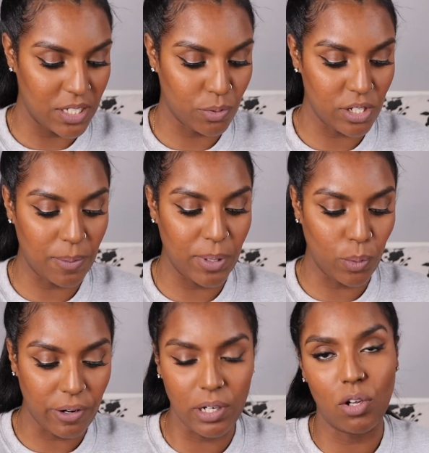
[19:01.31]
just because I'll be
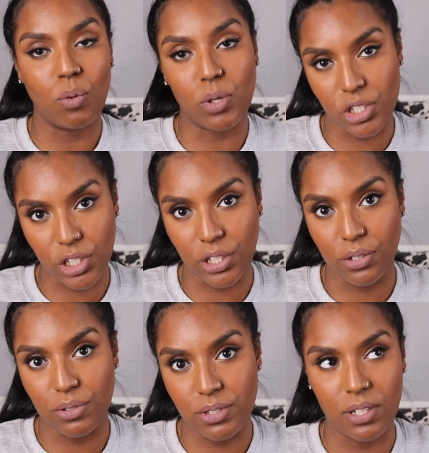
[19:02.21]
wearing a lot of wash and
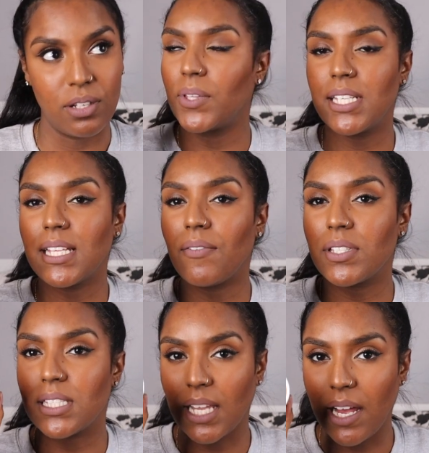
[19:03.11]
goes. These have a
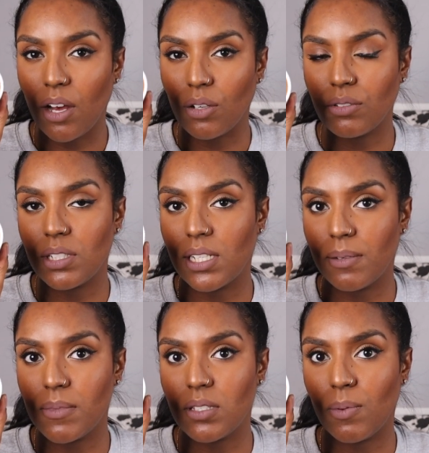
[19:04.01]
slight hold to
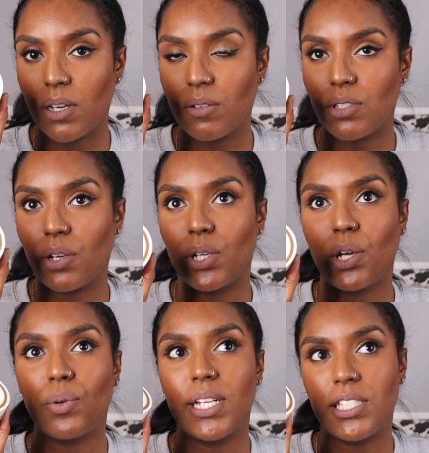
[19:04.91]
them as well, so you
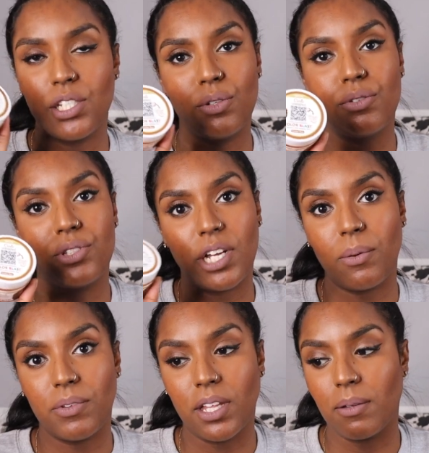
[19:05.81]
don't need to use gel
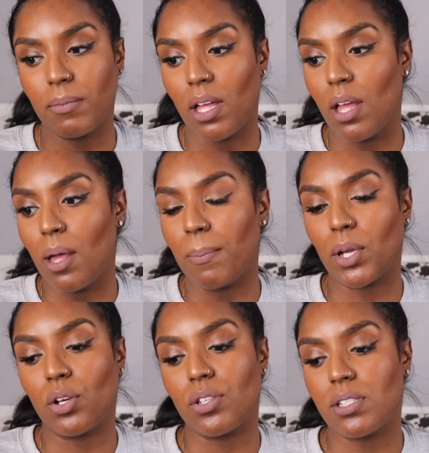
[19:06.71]
with them
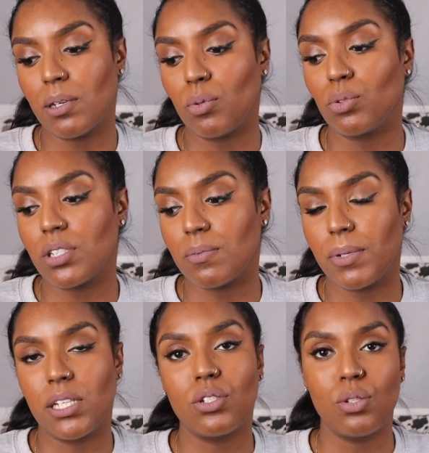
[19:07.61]
because it will just
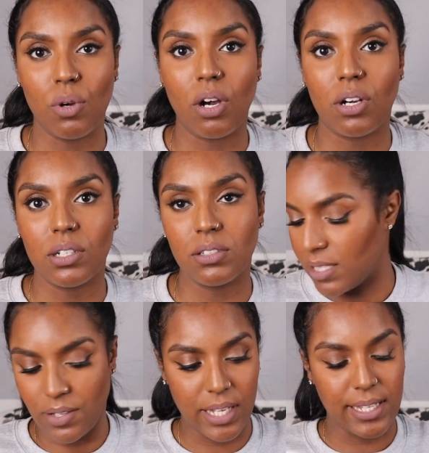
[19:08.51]
be too hard.
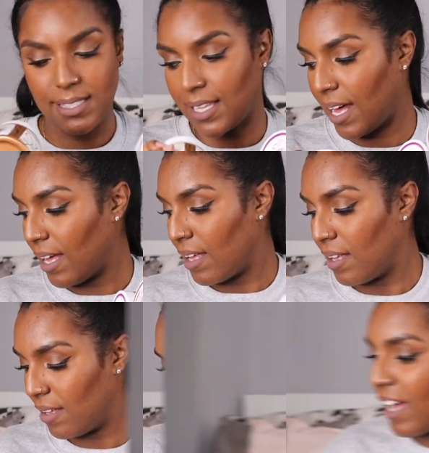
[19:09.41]
So yeah, there's that.
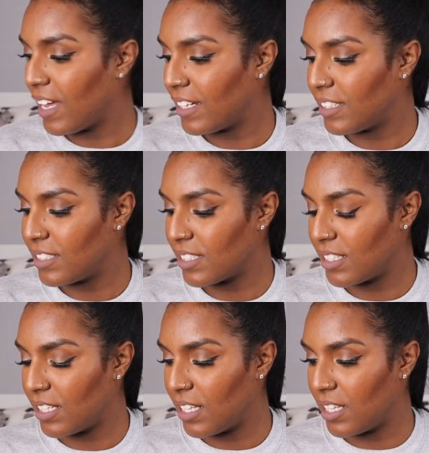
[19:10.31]
And
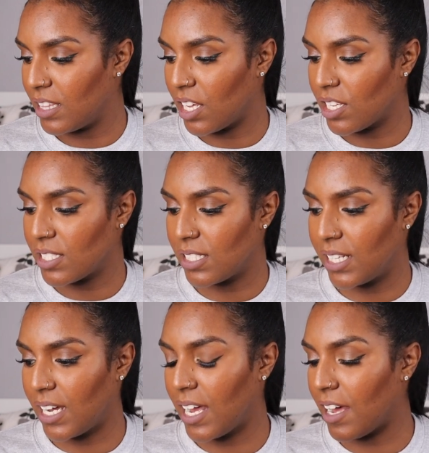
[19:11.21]

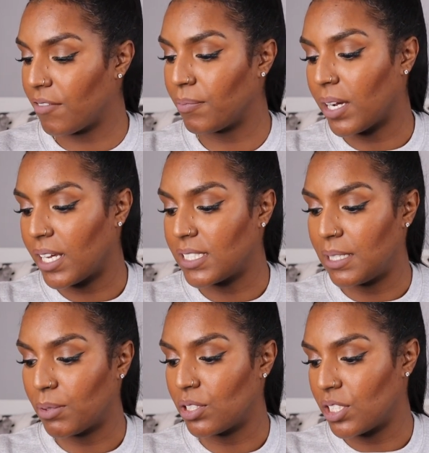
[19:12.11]
lastly, I have my
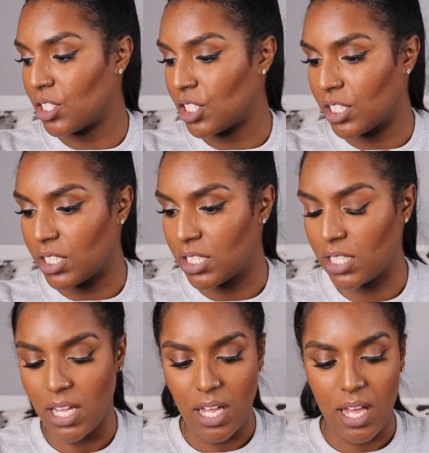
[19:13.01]
deep conditioners.
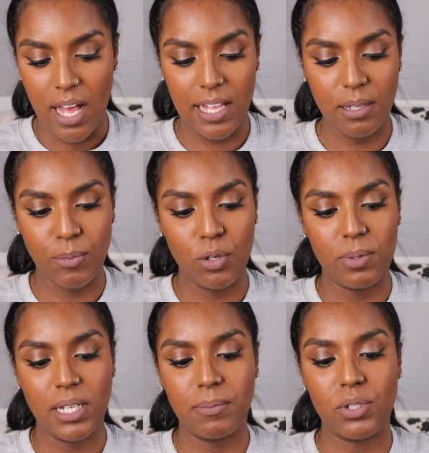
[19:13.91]
At the
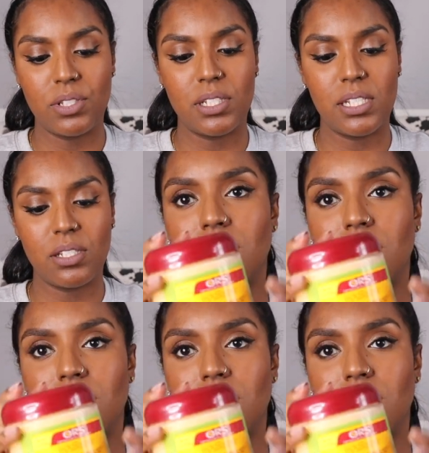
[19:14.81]
moment I'm using this